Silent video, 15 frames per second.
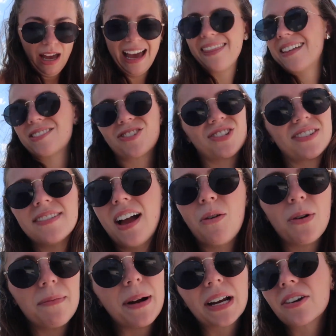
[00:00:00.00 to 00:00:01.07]
And that's just not
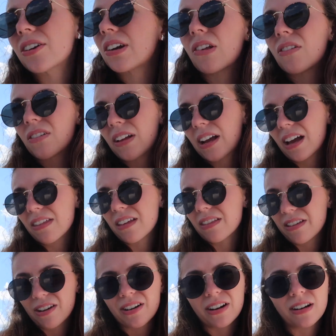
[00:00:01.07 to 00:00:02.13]
what mine are gonna look like. I think
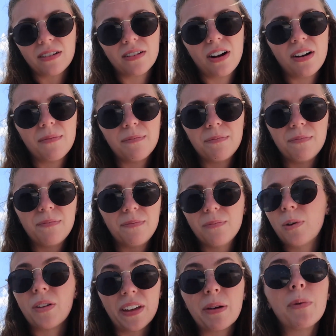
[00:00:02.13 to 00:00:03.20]
they're gonna,
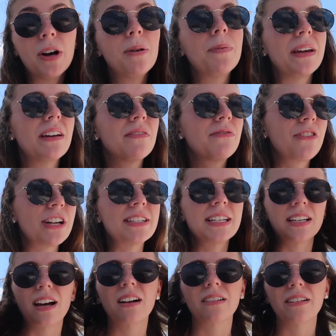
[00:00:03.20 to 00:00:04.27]
well, they will be
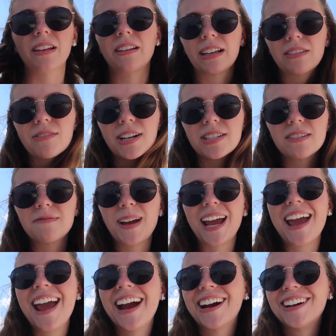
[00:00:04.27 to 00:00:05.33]
frizzy and ugly like the rest of my
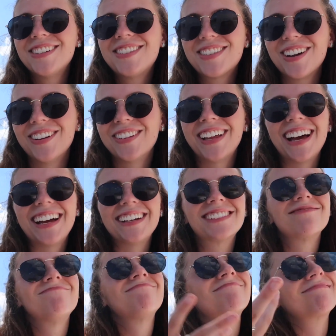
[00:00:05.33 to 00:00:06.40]
hair. So like,
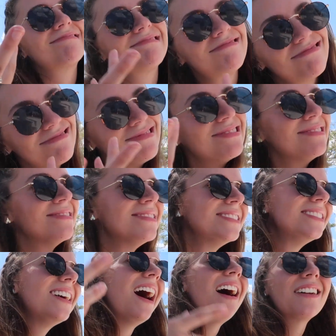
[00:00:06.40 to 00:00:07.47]

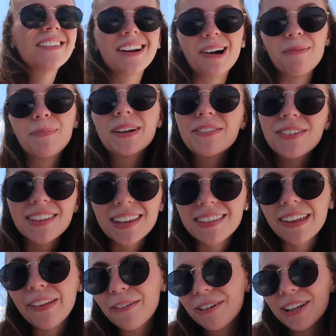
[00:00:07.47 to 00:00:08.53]
I don't know. But if you think
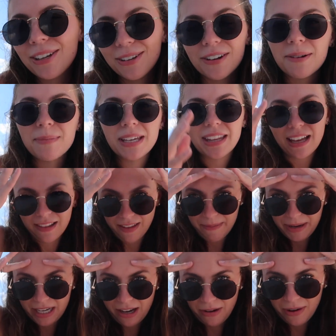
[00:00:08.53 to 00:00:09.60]
they look really cute on me, like let
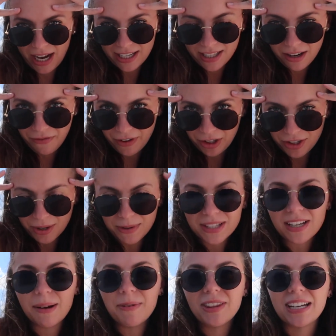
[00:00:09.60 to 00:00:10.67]
me know. I did a filter one
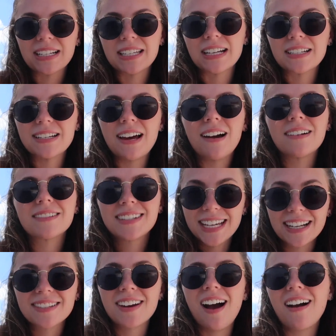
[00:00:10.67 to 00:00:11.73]
time on like TikTok,
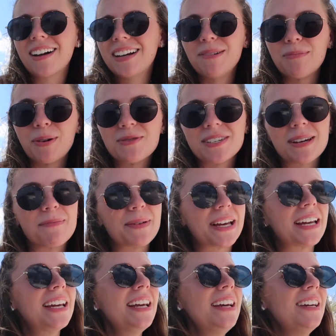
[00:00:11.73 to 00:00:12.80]
TikTok. I didn't post it,
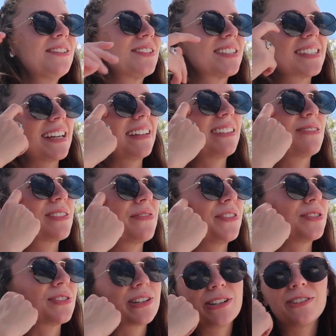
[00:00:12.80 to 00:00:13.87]
but just like there's a
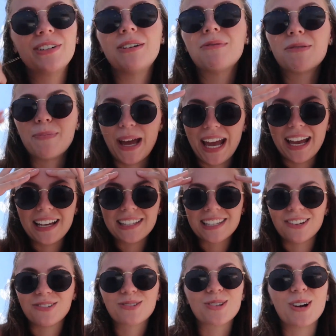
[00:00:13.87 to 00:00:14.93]
filter going around with bangs and
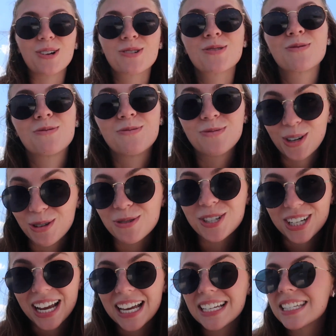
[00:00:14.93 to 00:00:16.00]
it looked
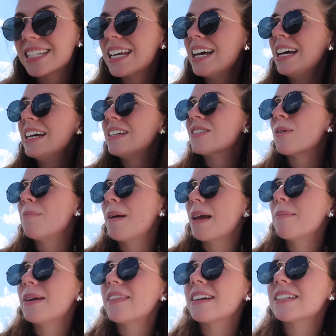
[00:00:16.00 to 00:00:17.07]
atrocious. So
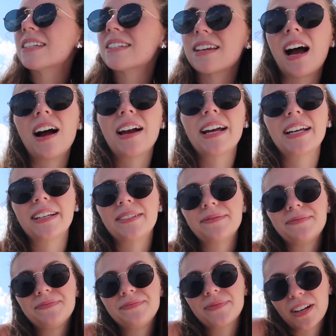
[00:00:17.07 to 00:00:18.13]
maybe that's a sign
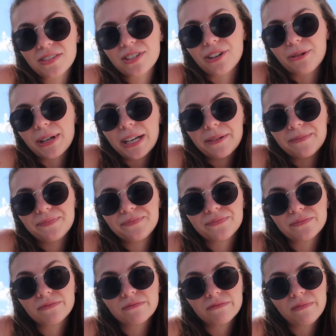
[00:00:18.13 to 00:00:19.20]
not to do it.
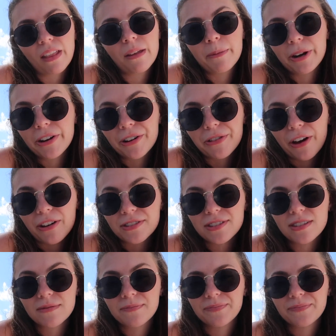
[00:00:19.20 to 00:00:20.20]
Let me know your thoughts.